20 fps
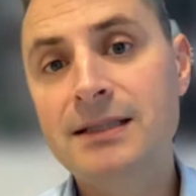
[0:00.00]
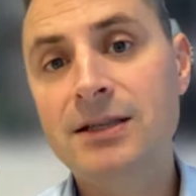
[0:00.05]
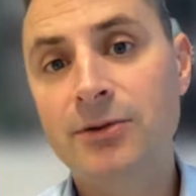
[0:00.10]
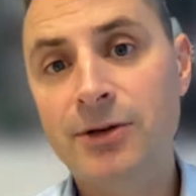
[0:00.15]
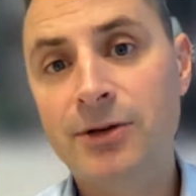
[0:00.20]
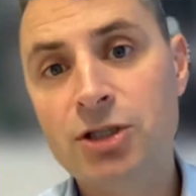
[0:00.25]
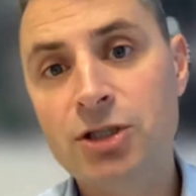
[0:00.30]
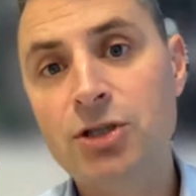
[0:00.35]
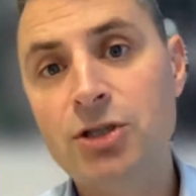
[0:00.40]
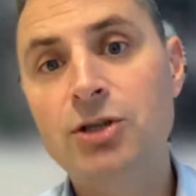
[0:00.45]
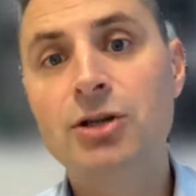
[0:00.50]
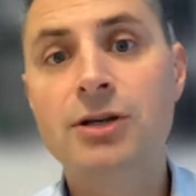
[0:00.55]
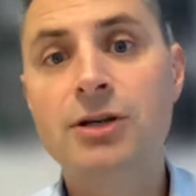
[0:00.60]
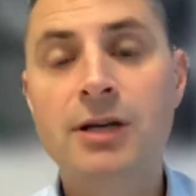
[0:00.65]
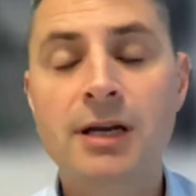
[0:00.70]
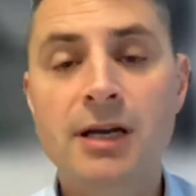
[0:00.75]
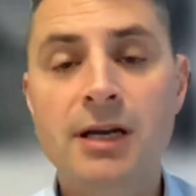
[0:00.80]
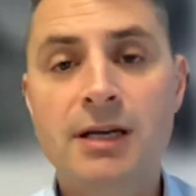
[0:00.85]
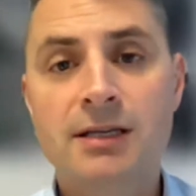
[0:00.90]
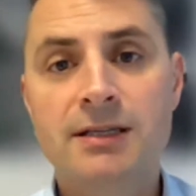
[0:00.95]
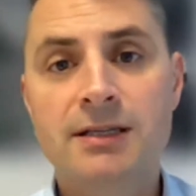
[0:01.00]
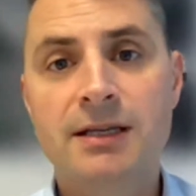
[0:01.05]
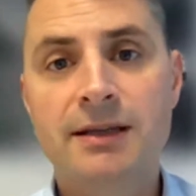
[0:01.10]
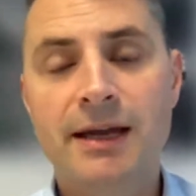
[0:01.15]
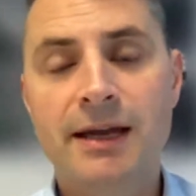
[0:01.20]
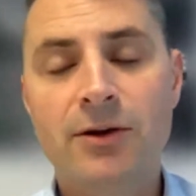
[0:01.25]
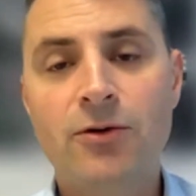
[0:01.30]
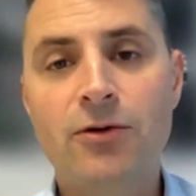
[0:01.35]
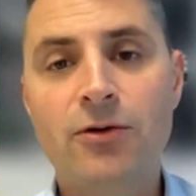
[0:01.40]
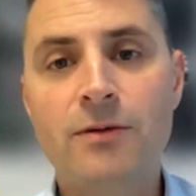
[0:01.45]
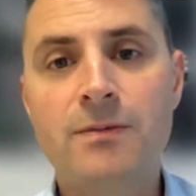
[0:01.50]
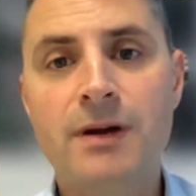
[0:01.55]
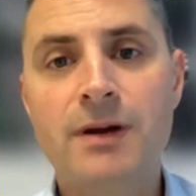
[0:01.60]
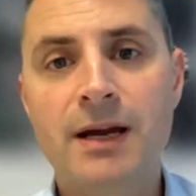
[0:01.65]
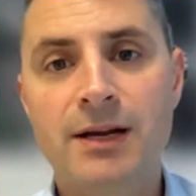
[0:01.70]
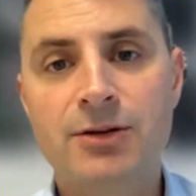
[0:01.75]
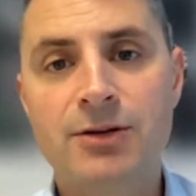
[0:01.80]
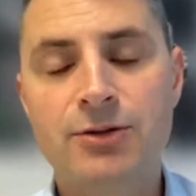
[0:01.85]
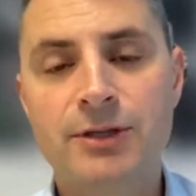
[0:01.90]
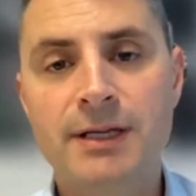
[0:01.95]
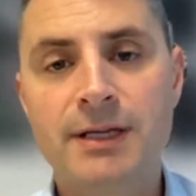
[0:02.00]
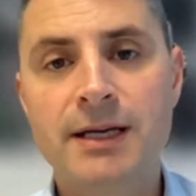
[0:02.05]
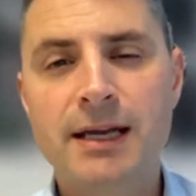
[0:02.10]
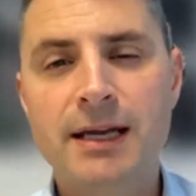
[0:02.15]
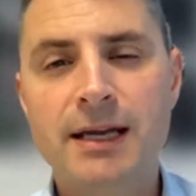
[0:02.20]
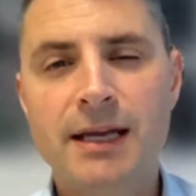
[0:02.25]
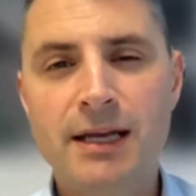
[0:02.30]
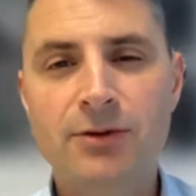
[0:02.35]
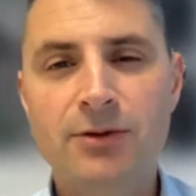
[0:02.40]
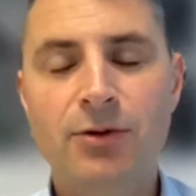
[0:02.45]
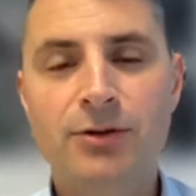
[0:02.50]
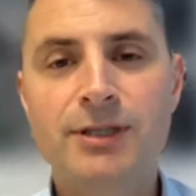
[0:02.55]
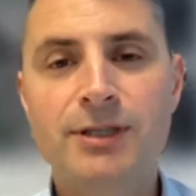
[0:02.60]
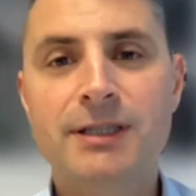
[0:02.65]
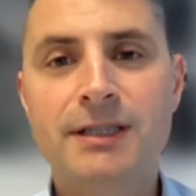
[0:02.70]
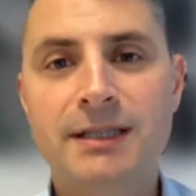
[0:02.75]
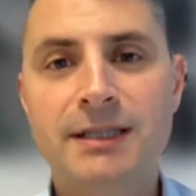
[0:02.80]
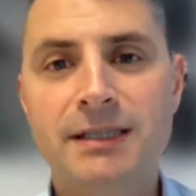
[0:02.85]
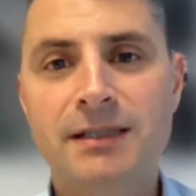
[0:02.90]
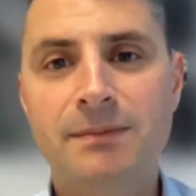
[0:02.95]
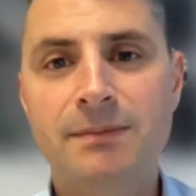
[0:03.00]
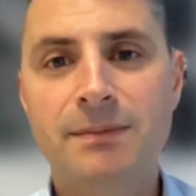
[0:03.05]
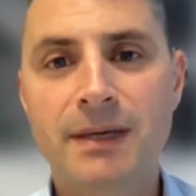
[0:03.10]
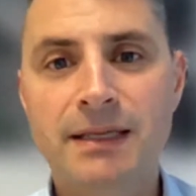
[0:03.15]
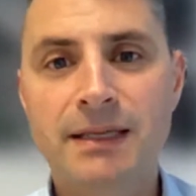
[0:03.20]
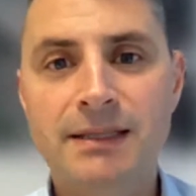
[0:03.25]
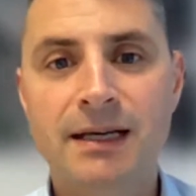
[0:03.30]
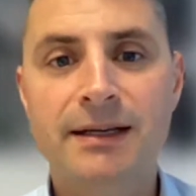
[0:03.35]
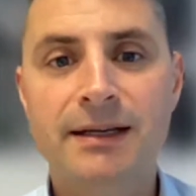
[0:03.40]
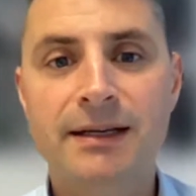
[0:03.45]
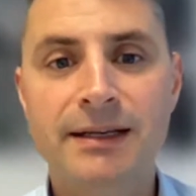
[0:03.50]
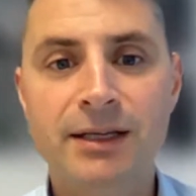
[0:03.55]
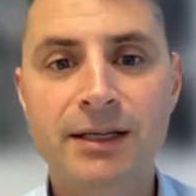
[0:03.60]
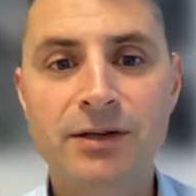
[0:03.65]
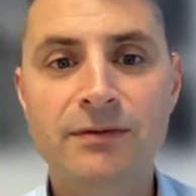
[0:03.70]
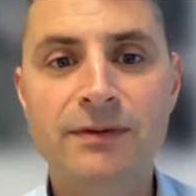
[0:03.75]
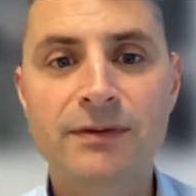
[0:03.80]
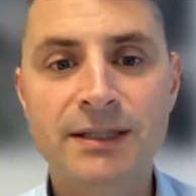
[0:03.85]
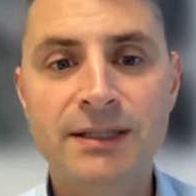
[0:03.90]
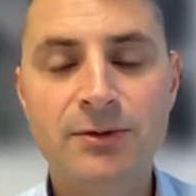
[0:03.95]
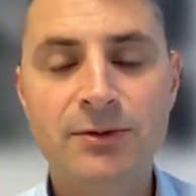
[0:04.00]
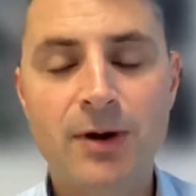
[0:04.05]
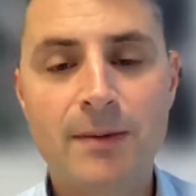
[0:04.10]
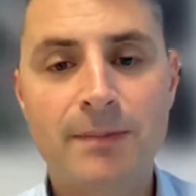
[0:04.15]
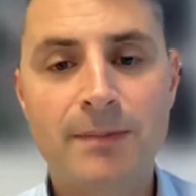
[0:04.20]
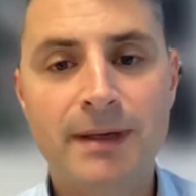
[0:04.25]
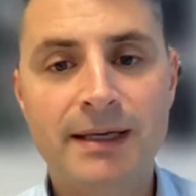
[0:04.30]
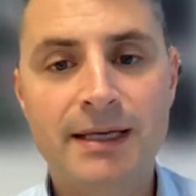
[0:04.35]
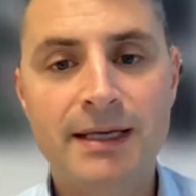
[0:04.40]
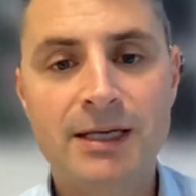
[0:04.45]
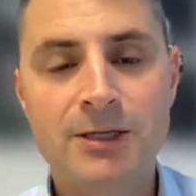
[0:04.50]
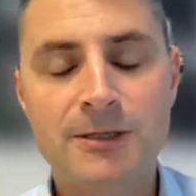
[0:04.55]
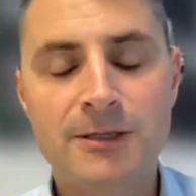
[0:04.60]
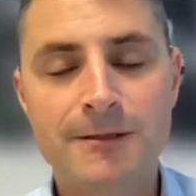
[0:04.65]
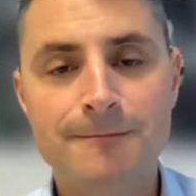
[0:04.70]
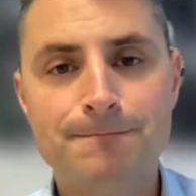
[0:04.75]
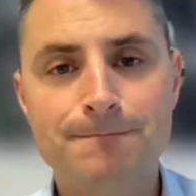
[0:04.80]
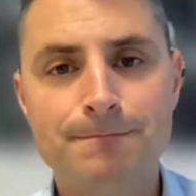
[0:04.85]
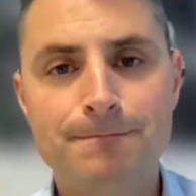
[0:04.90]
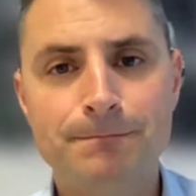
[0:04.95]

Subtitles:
return to their home country in order to submit a new visa application.